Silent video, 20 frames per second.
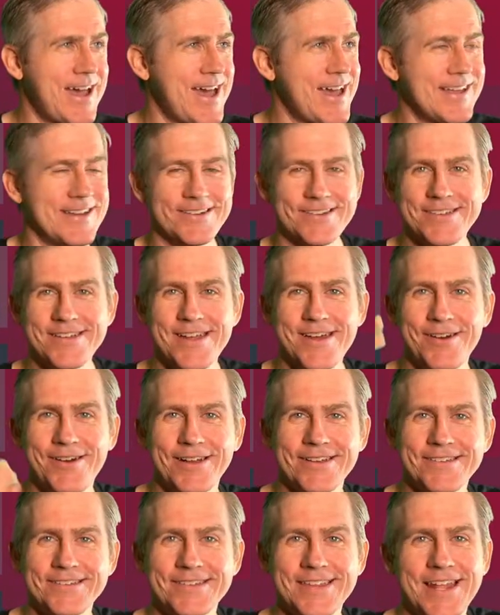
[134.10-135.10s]
don't know. I
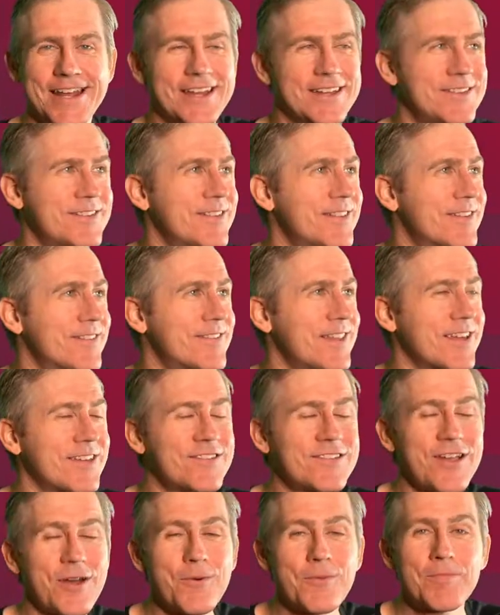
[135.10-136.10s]
just thought I'd do this thing.
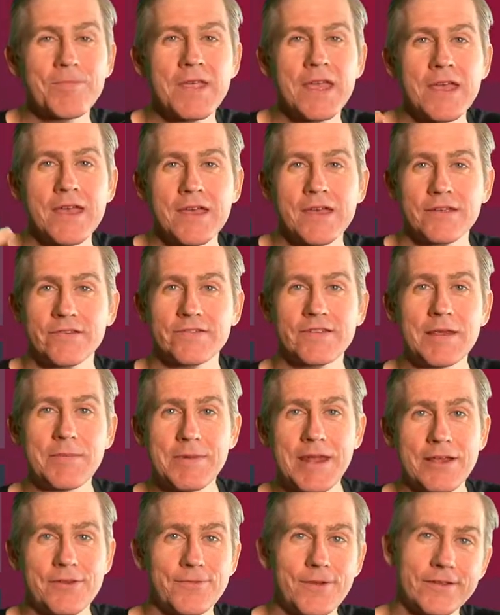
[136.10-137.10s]
So Steam
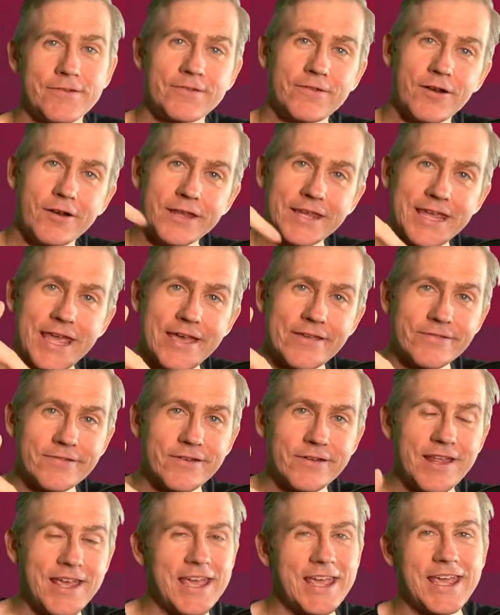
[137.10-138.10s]
Next Fest started
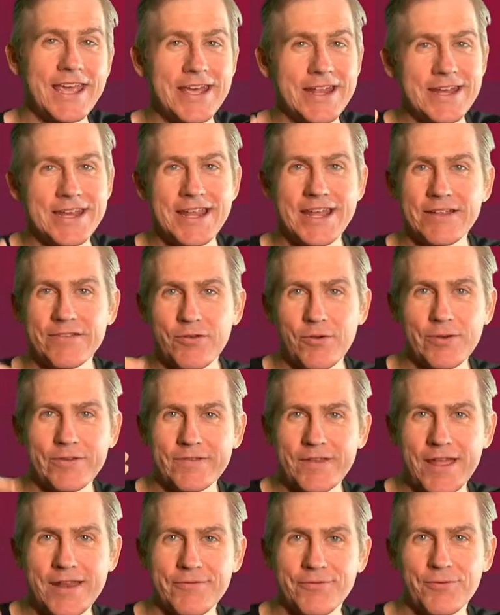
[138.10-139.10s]
yesterday, and it's always
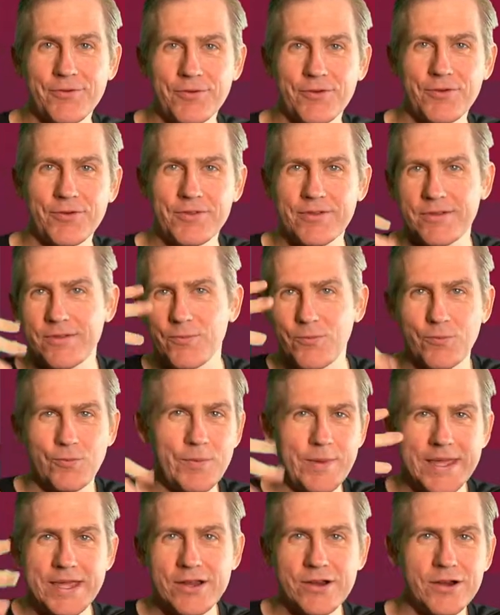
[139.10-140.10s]
kind of
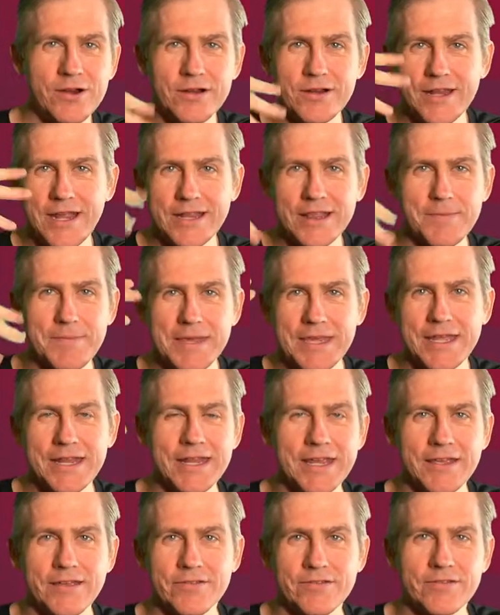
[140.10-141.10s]
weird at the
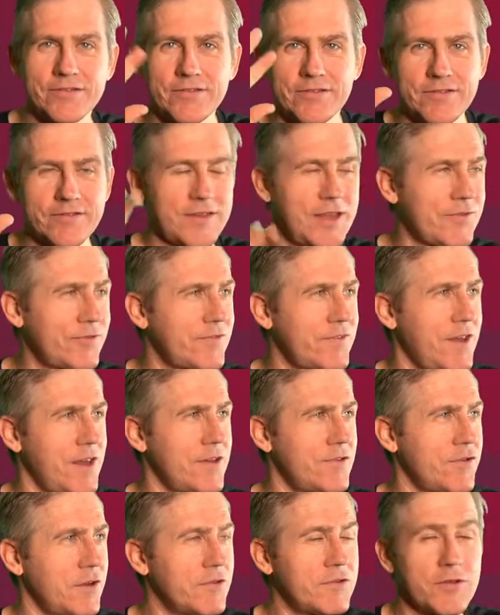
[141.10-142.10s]
beginning because stuff's changing.